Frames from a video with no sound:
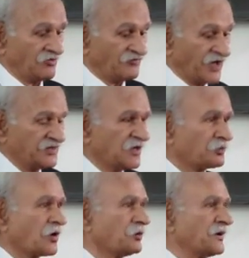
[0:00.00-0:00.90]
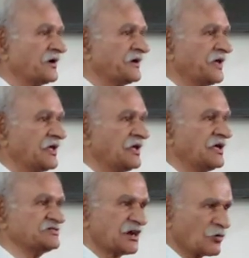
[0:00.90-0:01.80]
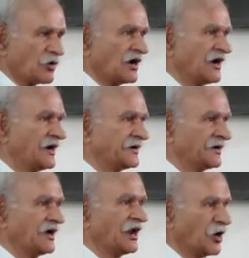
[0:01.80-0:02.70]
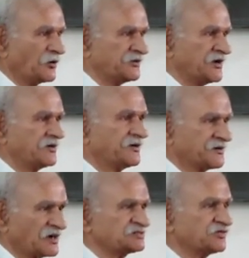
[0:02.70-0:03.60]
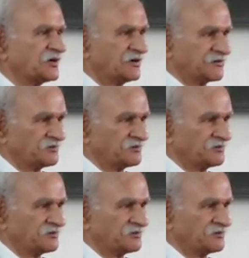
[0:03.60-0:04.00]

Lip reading: When the property is acquired, allotted, transferred